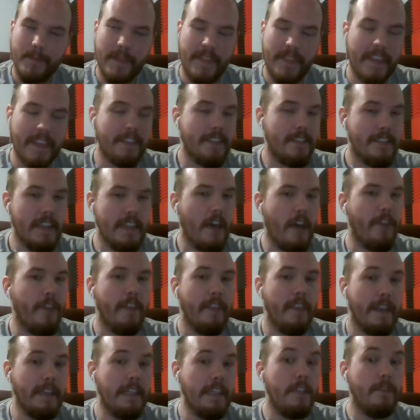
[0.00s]
This is nothing
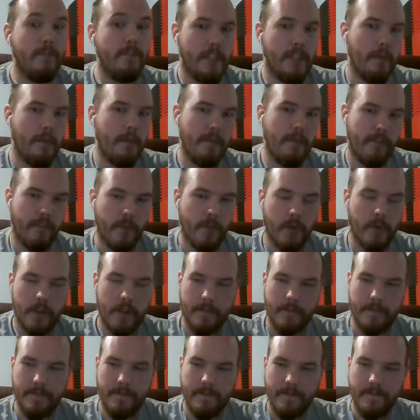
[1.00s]
like you've done
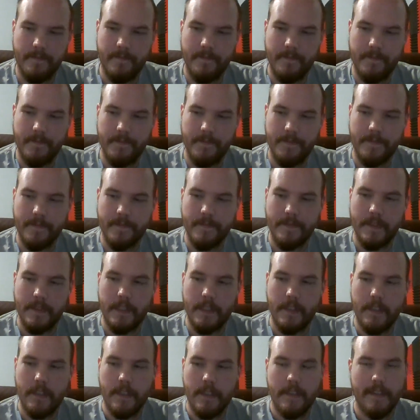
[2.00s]
before.
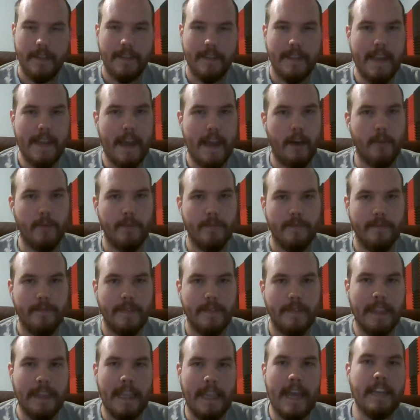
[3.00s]
Now,
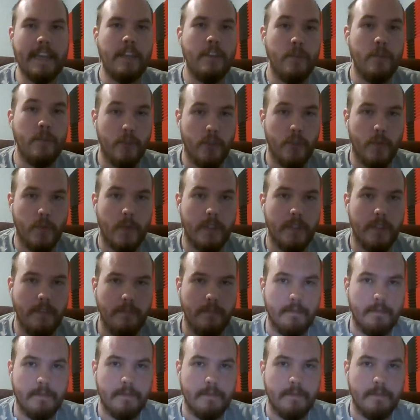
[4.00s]
like usual,